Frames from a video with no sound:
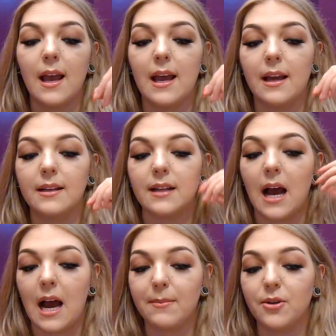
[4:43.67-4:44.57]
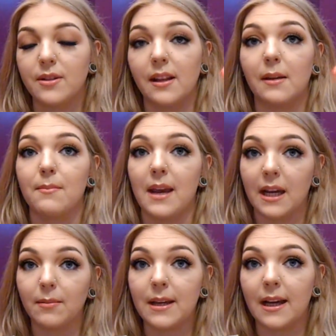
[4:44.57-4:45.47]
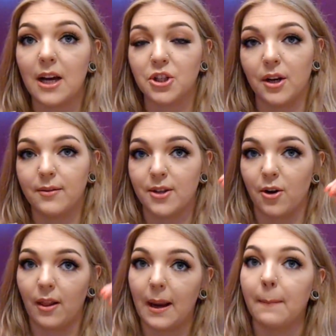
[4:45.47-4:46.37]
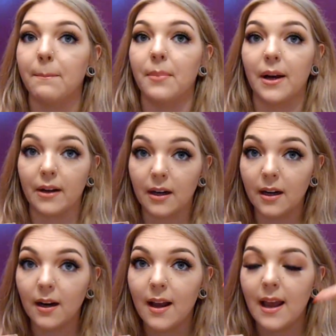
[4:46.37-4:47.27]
And I'm used to like Makeup Geek eyeshadows that are like butter,